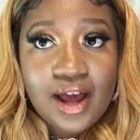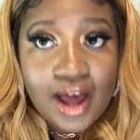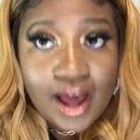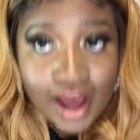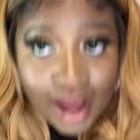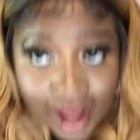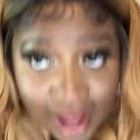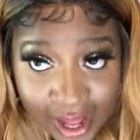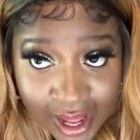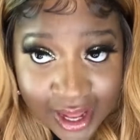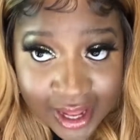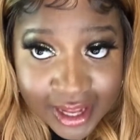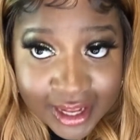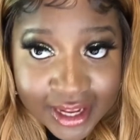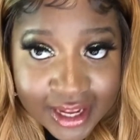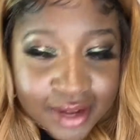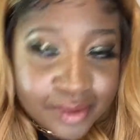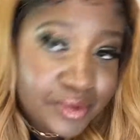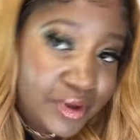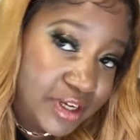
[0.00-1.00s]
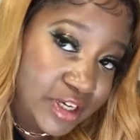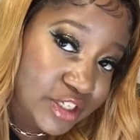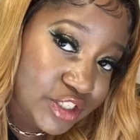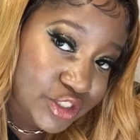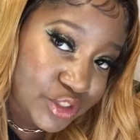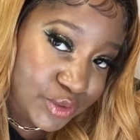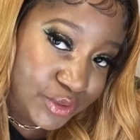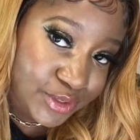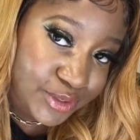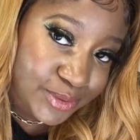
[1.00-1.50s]
I am gonna
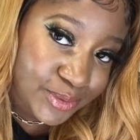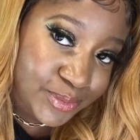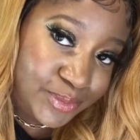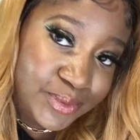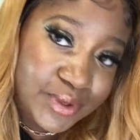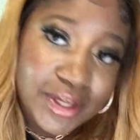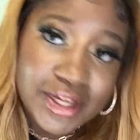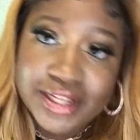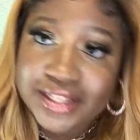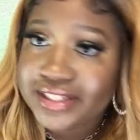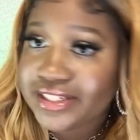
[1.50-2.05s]
show you